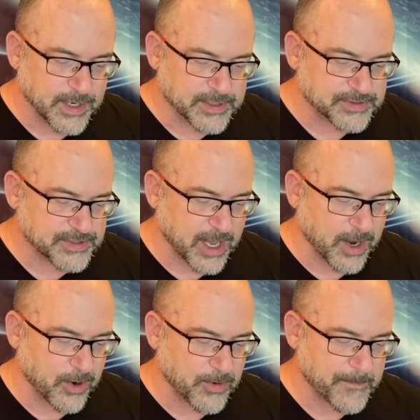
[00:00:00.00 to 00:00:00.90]

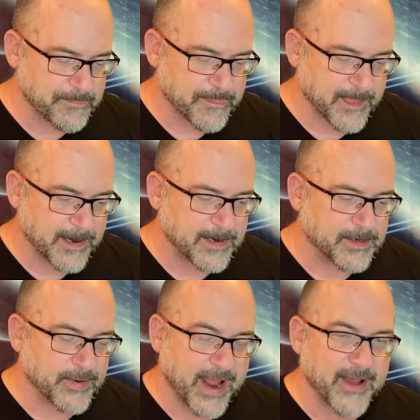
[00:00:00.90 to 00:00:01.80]
So
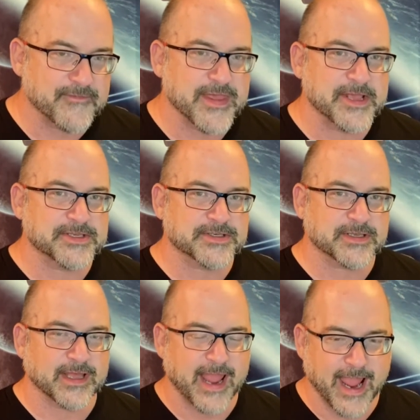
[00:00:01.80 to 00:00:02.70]
have these
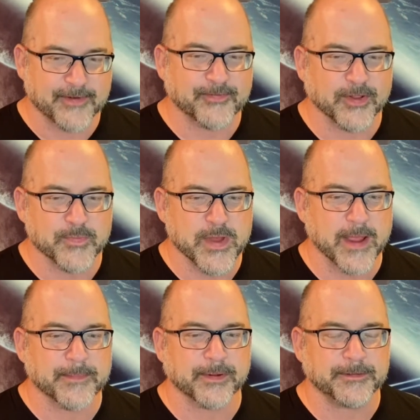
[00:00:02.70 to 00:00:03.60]
handful of
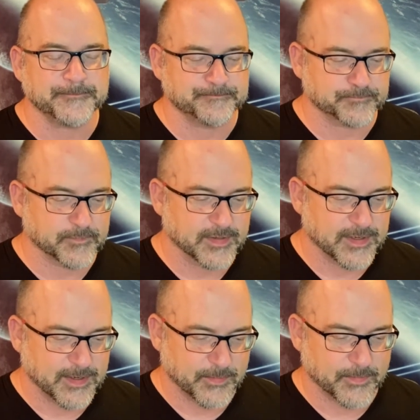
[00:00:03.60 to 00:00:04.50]
people,
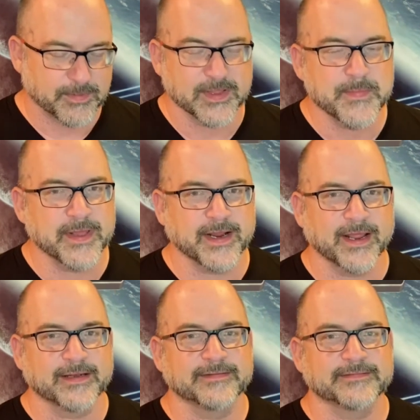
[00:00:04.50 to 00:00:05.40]

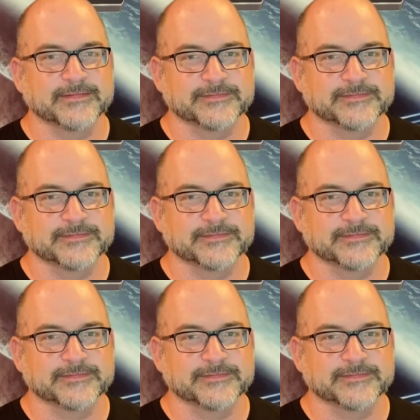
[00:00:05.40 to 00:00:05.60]
limited,